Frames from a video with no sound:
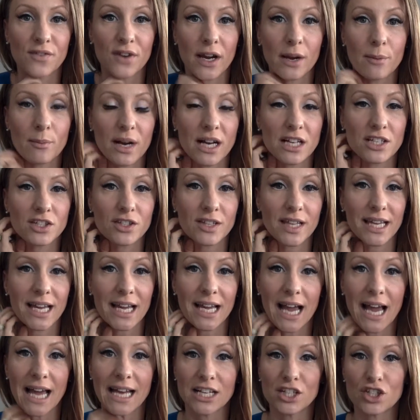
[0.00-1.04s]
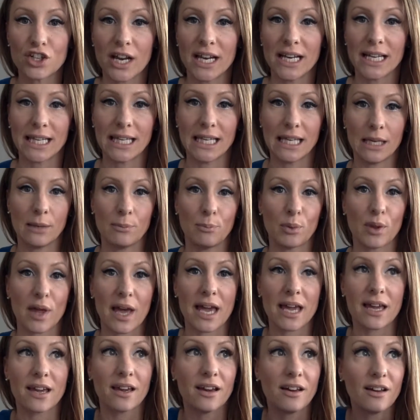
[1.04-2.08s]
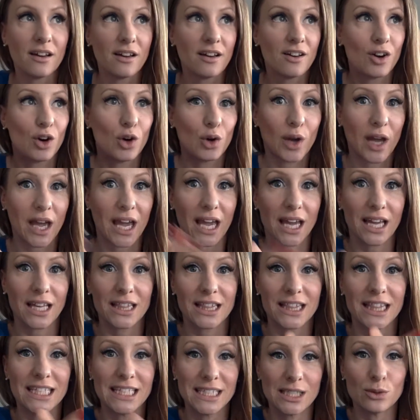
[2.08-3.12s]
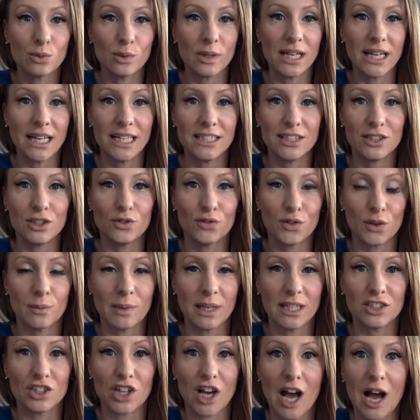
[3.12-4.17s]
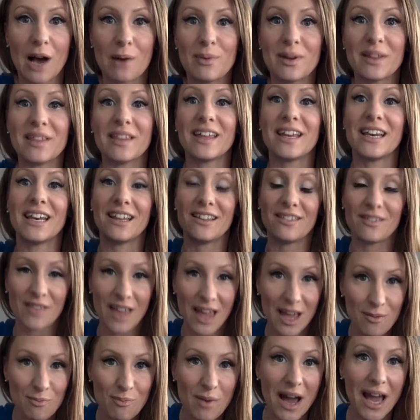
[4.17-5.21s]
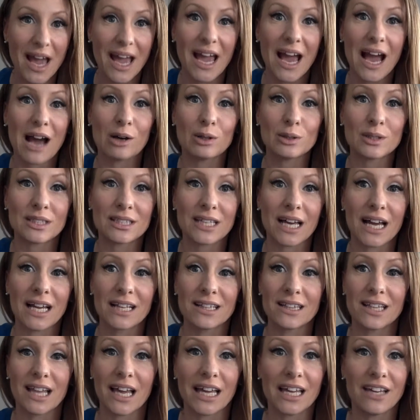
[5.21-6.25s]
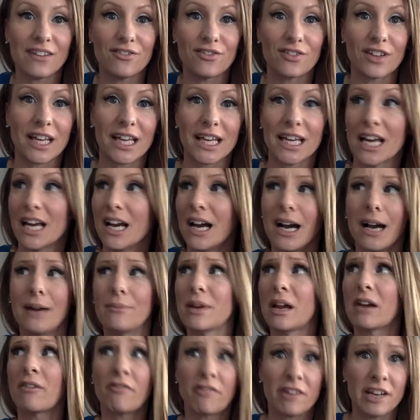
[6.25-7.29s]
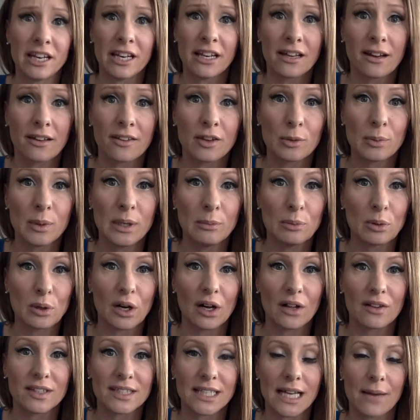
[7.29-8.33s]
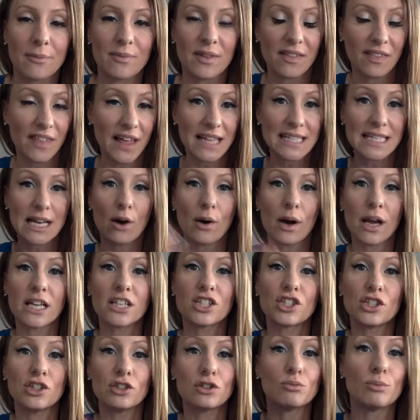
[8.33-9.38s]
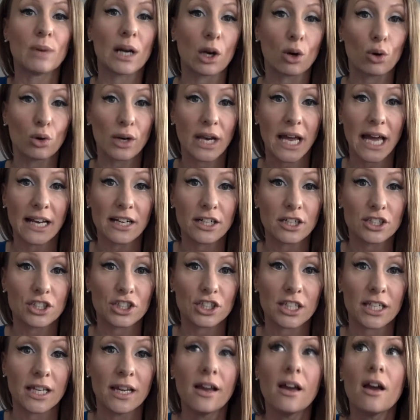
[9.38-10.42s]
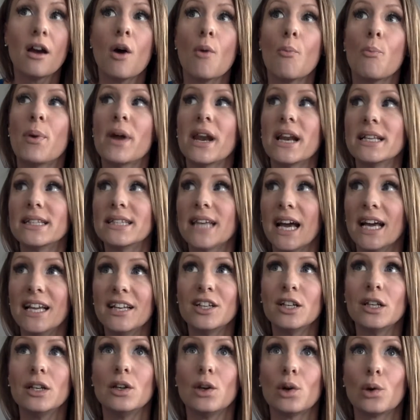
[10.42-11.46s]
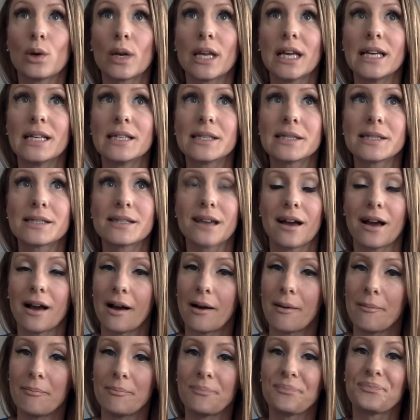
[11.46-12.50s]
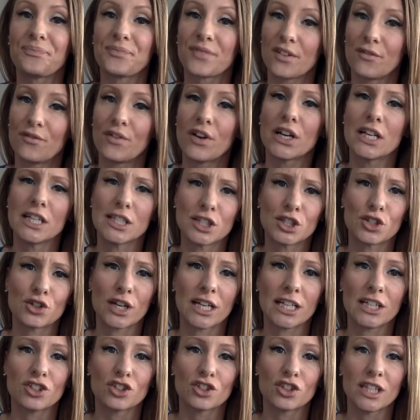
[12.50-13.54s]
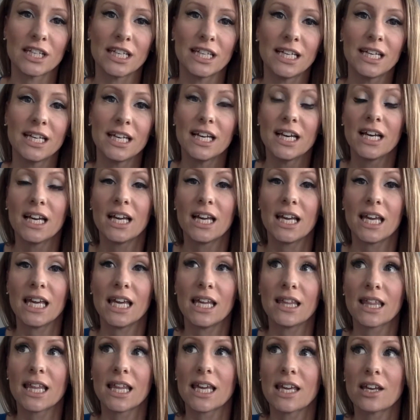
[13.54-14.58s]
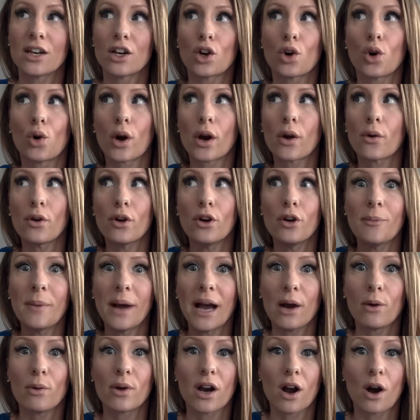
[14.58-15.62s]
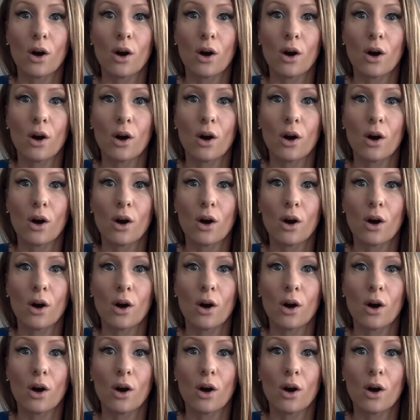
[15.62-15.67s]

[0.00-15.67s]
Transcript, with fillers: very much. Like I kind of try to keep like, okay, this is what I do for my job, and then in like my outside life, like I'm not reading other people all the time. That's how I shield my own energy. But I tend to notice very strangely, like in a courtroom, I